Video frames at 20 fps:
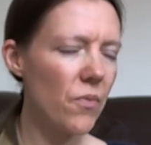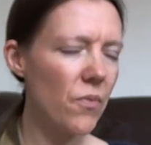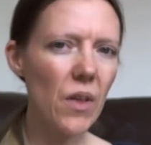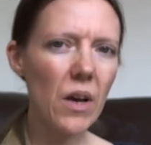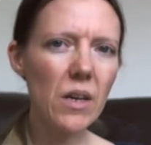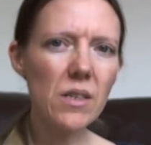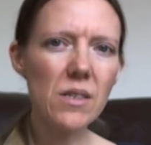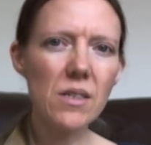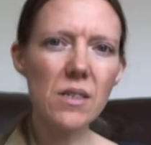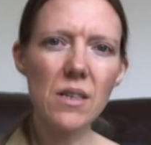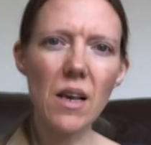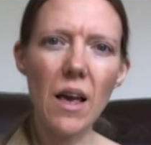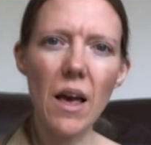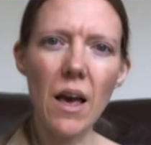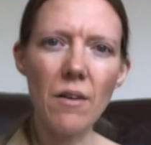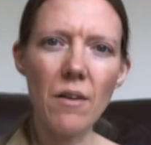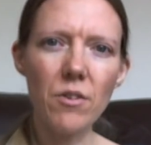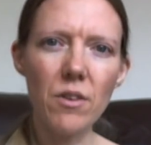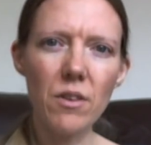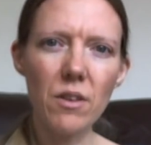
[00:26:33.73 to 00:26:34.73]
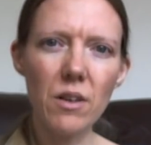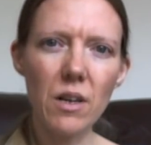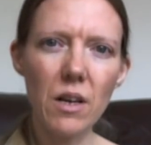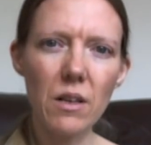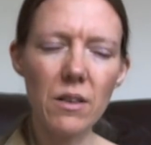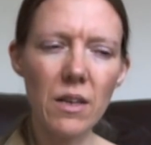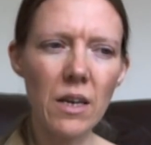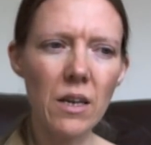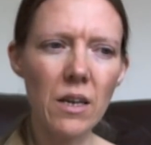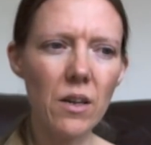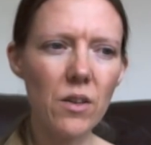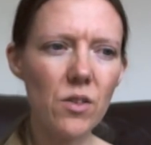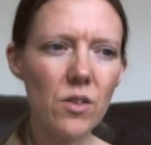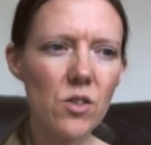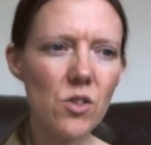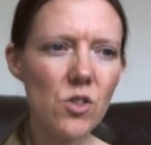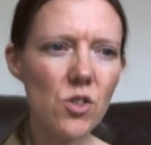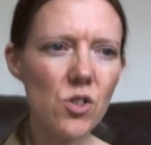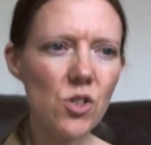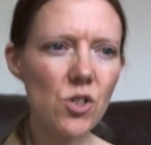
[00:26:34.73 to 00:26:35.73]
That's everything, I think.
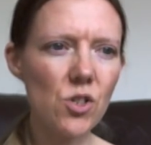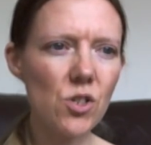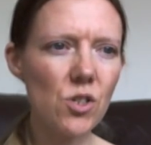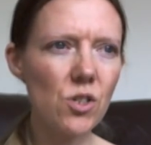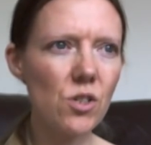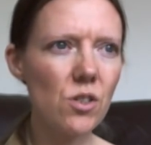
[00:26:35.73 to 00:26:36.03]
There's,